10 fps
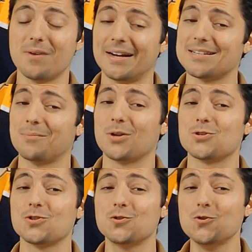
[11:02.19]
minus, I'm not
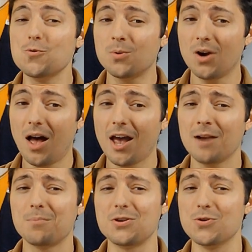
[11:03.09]
super high
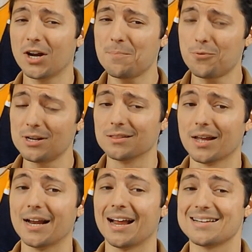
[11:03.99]
on, but you got him pretty
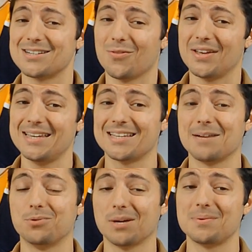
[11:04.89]
late, and I still think he's going
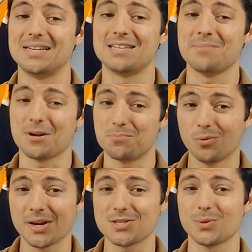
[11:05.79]
to put up a decent amount of
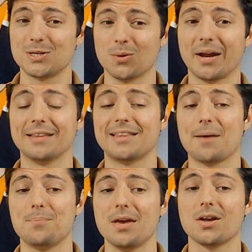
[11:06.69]
points, so I don't hate
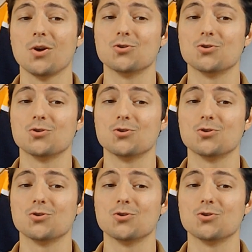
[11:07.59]
that pick.